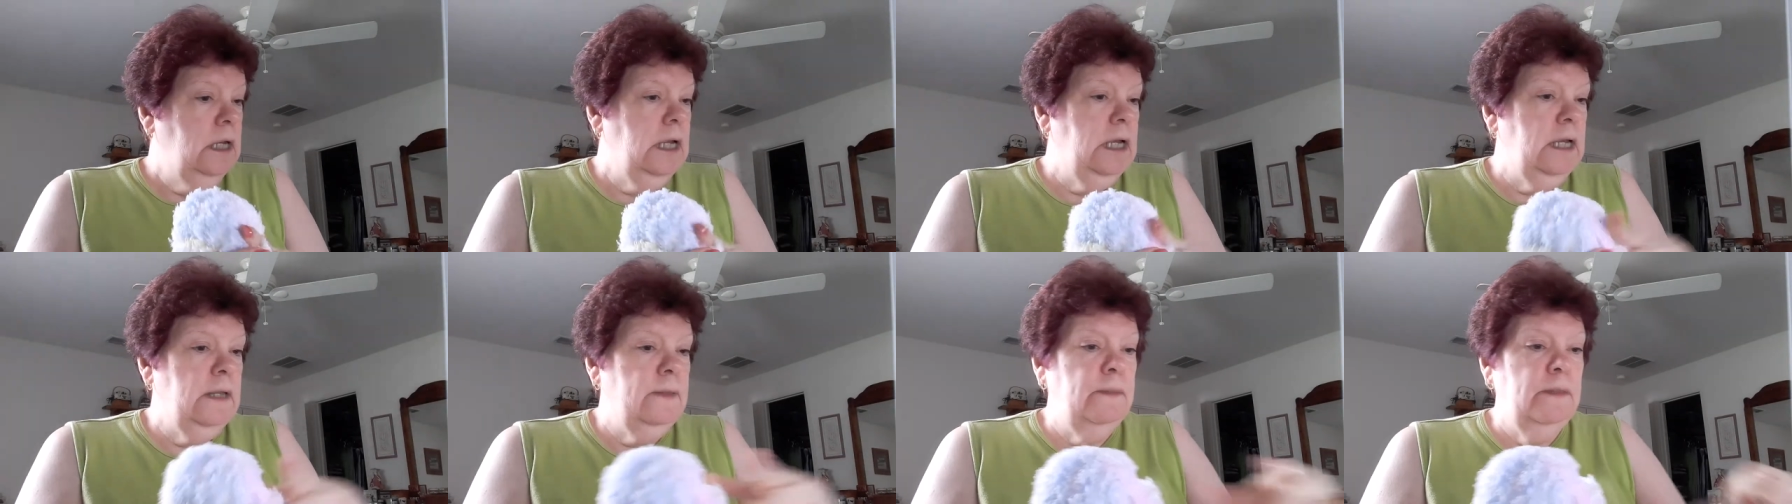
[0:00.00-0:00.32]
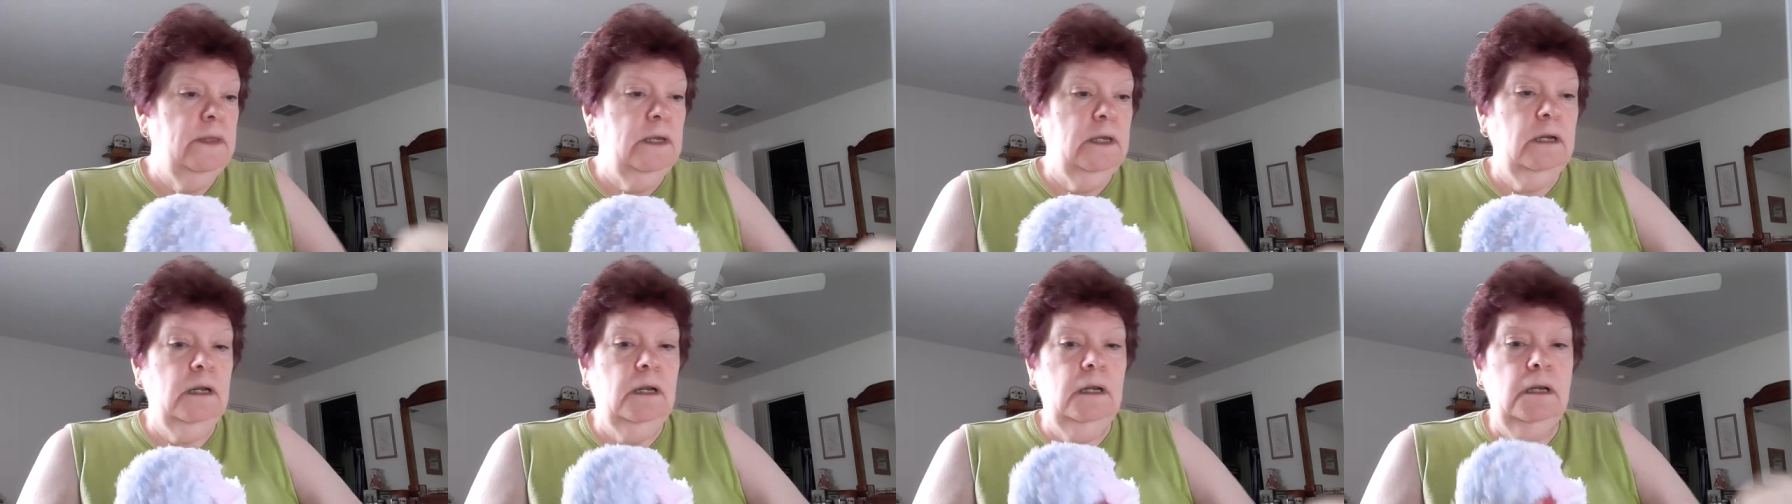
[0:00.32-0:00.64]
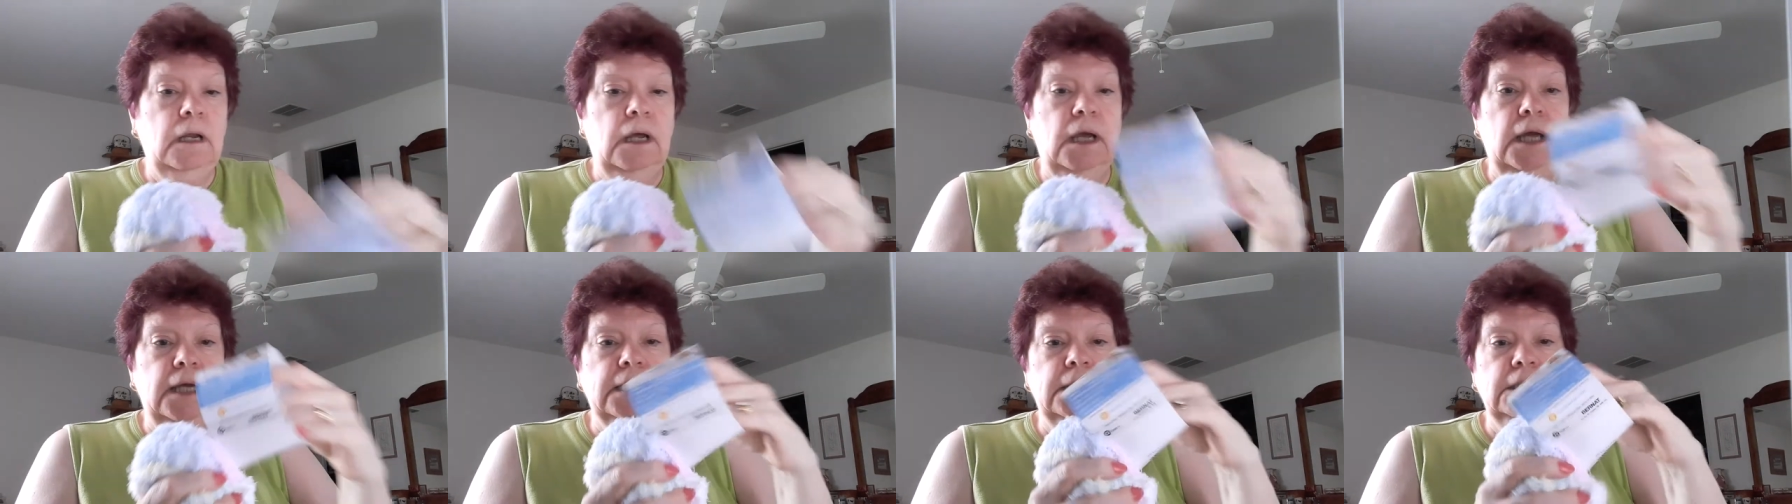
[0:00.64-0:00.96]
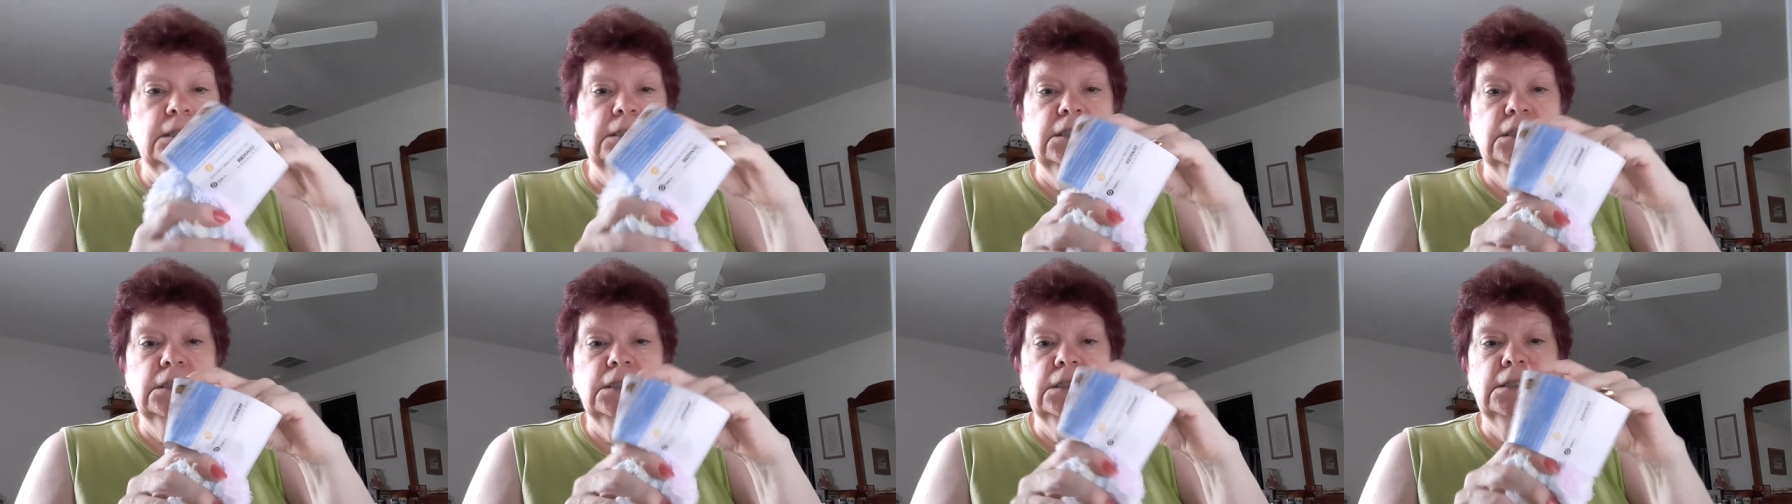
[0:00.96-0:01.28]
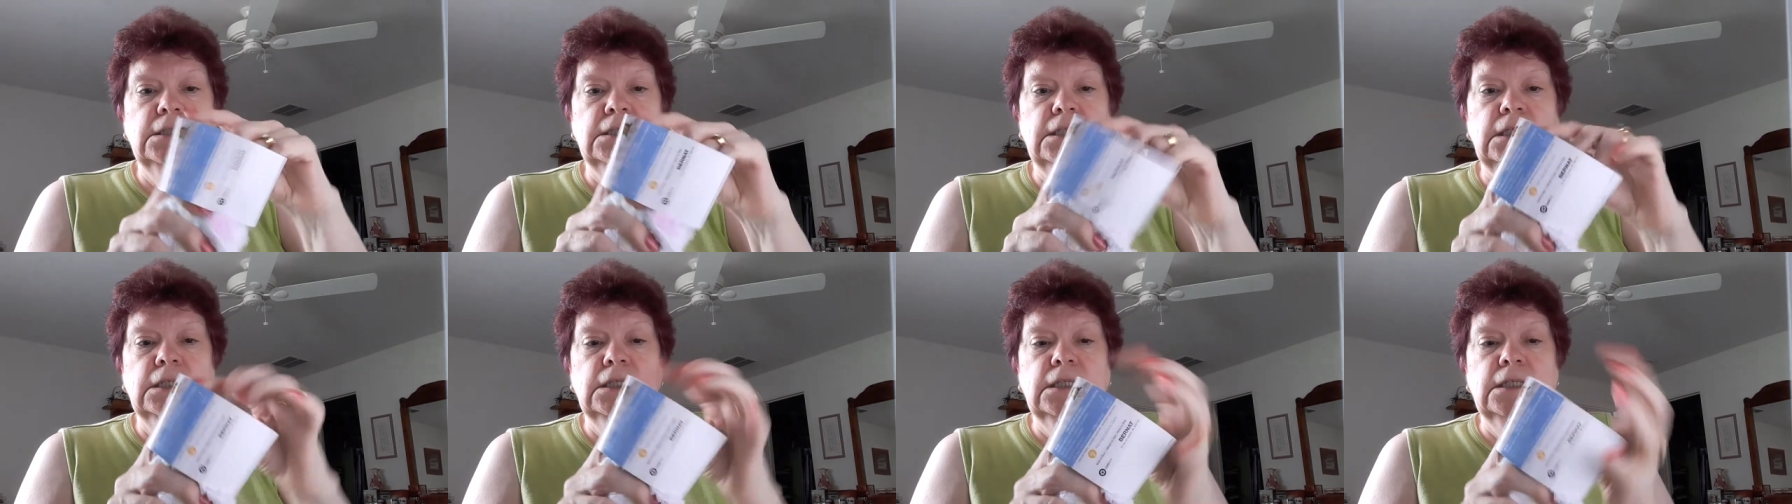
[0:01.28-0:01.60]
and then I can just
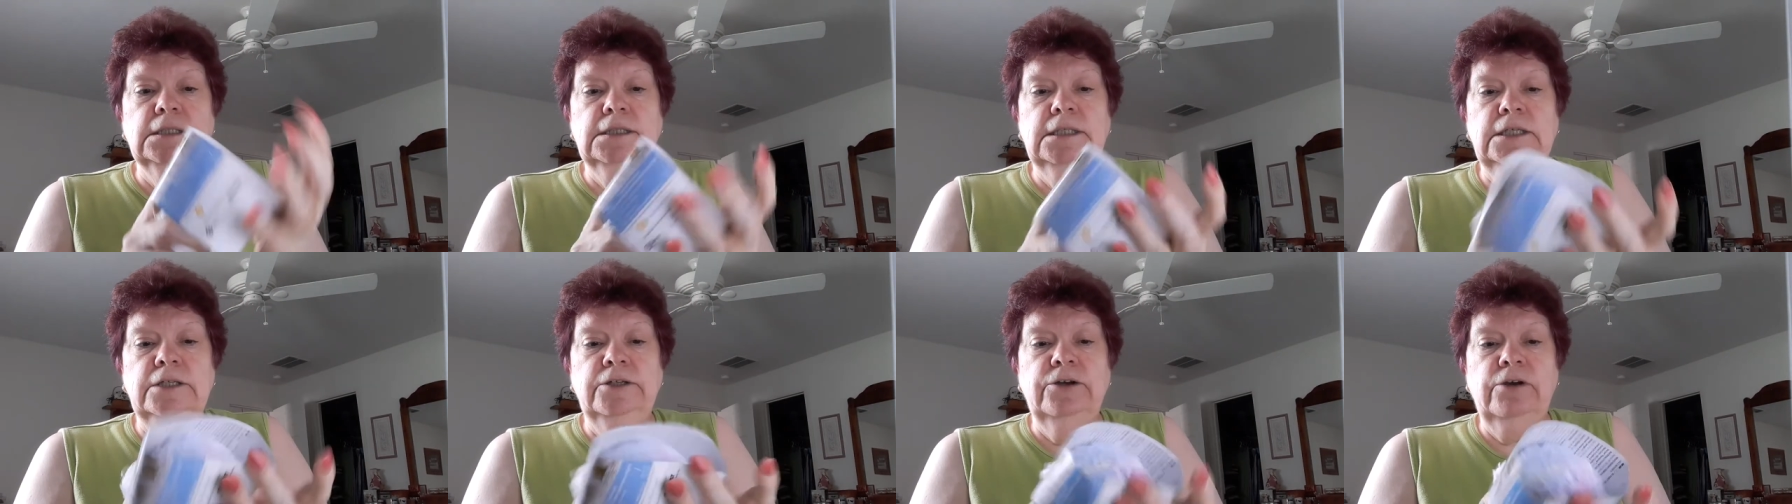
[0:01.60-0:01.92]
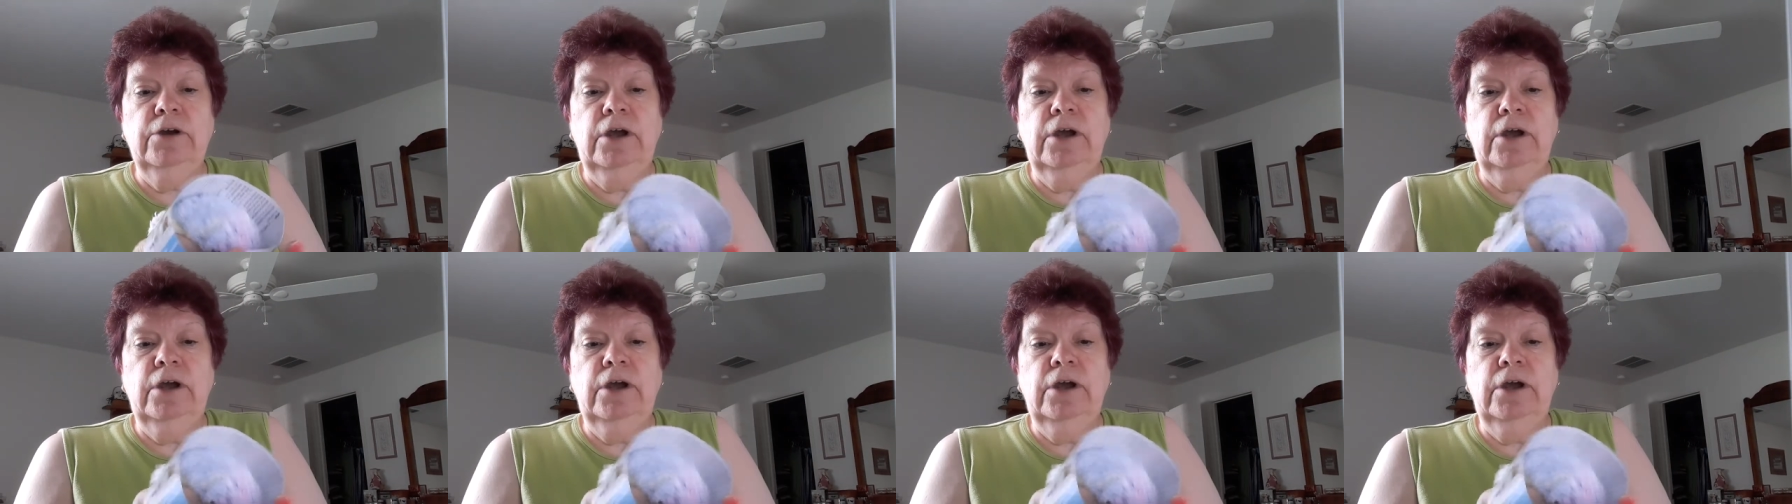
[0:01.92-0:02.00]
stick this in here.